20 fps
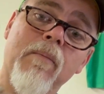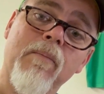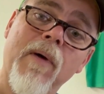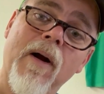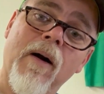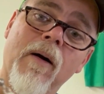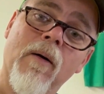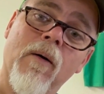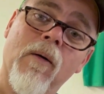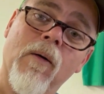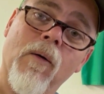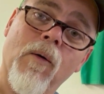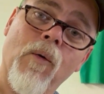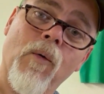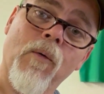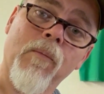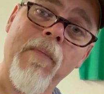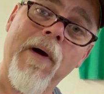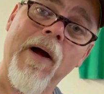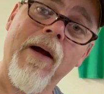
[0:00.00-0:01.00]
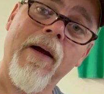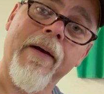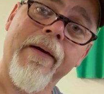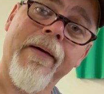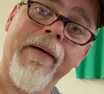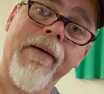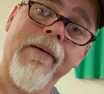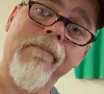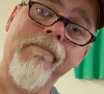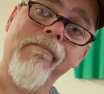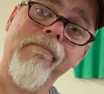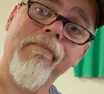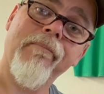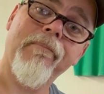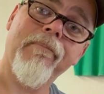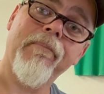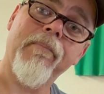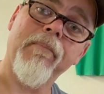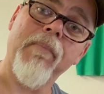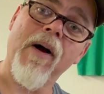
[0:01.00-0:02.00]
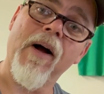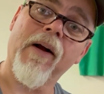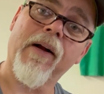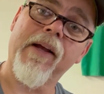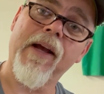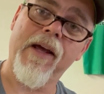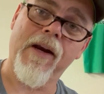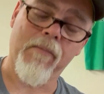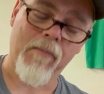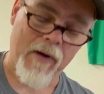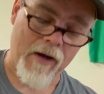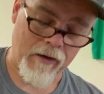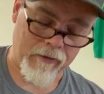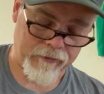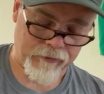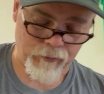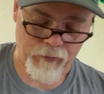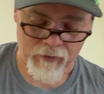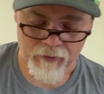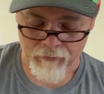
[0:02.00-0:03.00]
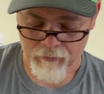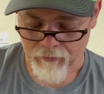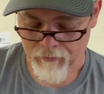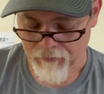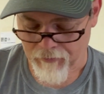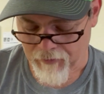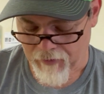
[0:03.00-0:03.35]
barrel, or my cannonball swivel.